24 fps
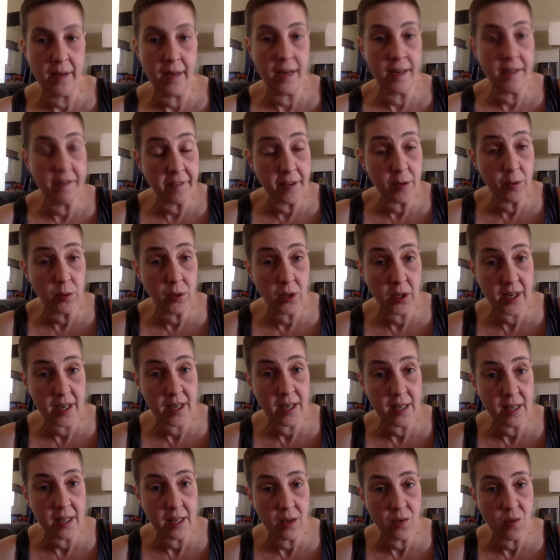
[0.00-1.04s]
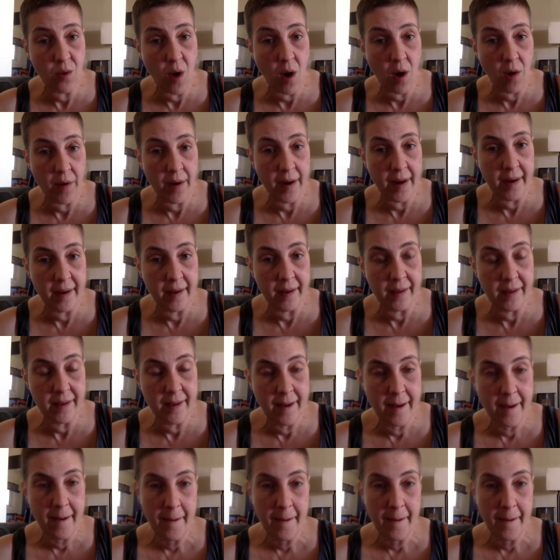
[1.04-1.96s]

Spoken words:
and if you look at the URL,